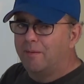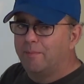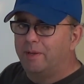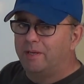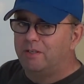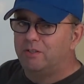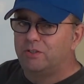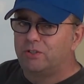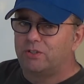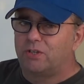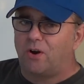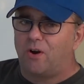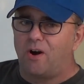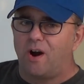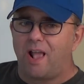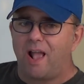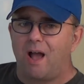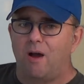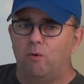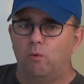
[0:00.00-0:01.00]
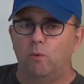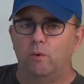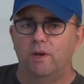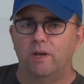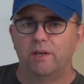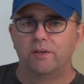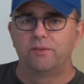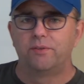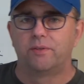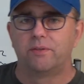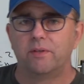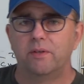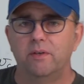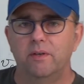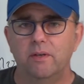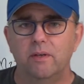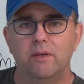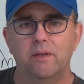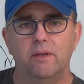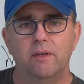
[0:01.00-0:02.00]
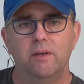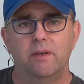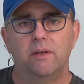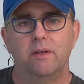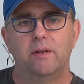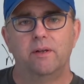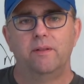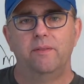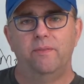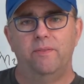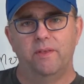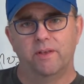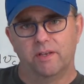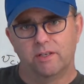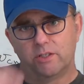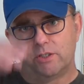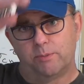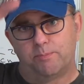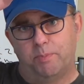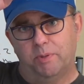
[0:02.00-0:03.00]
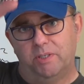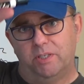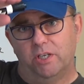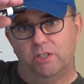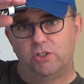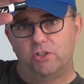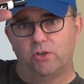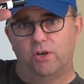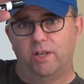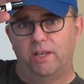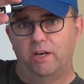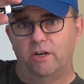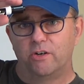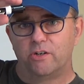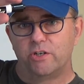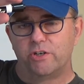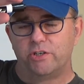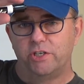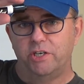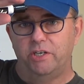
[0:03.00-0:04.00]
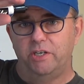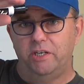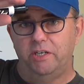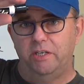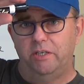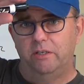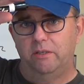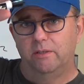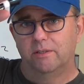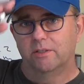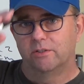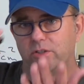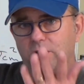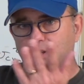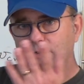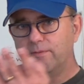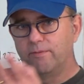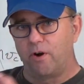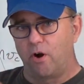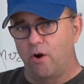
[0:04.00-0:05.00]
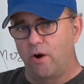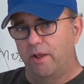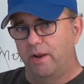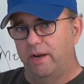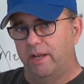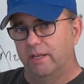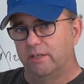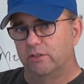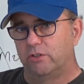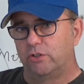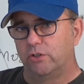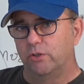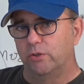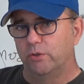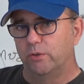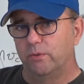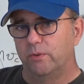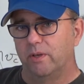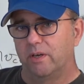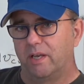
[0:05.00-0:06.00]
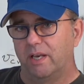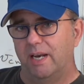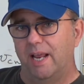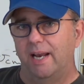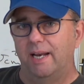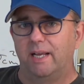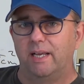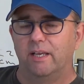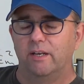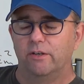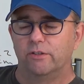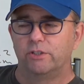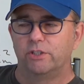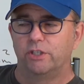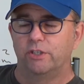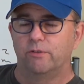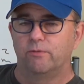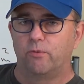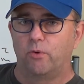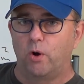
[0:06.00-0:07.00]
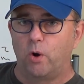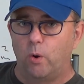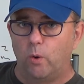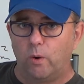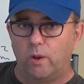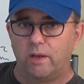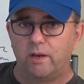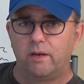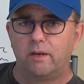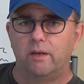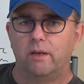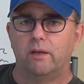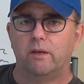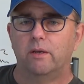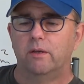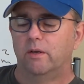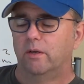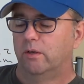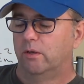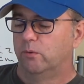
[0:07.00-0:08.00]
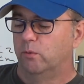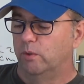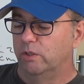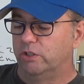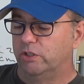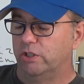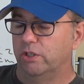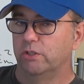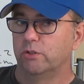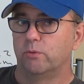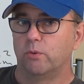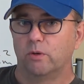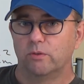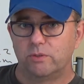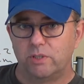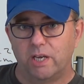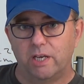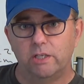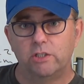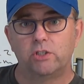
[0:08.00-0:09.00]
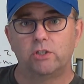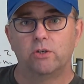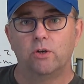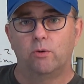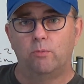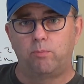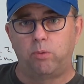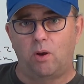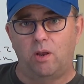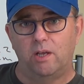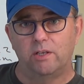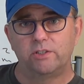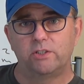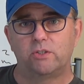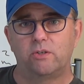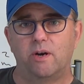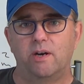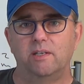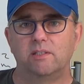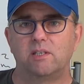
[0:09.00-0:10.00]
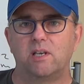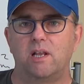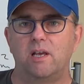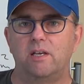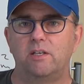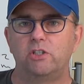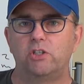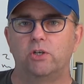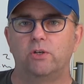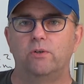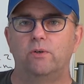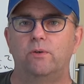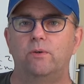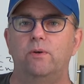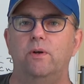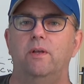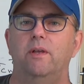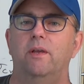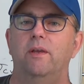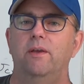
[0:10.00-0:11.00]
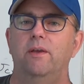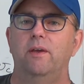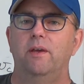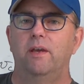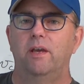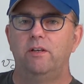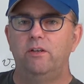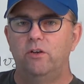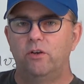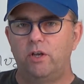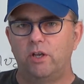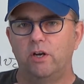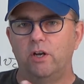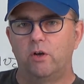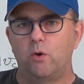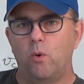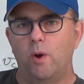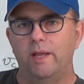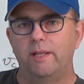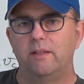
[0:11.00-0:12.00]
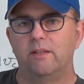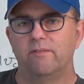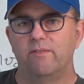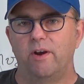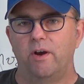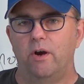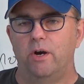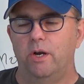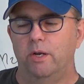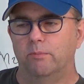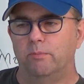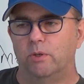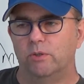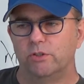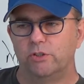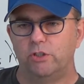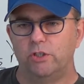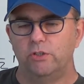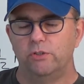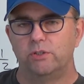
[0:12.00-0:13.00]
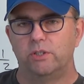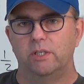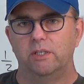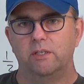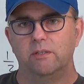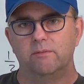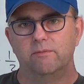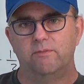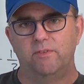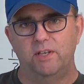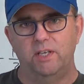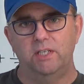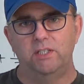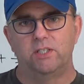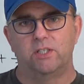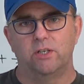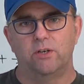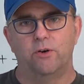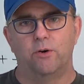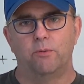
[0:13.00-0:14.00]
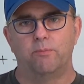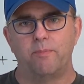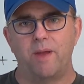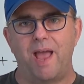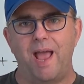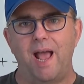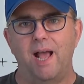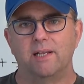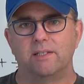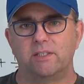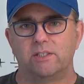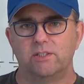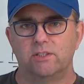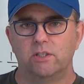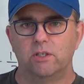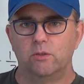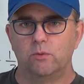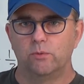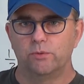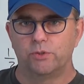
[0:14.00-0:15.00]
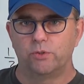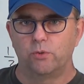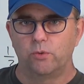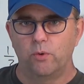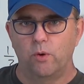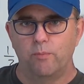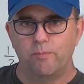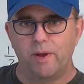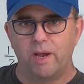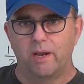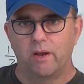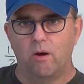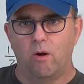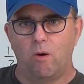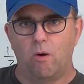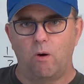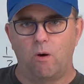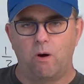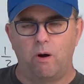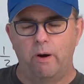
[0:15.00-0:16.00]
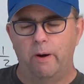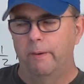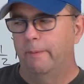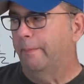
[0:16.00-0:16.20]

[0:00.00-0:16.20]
I mean, you start out with this potential energy. It's converted into the kinetic energy of rolling, which is rotational plus translational. And you can equate the variables using V center of mass is equal to omega R.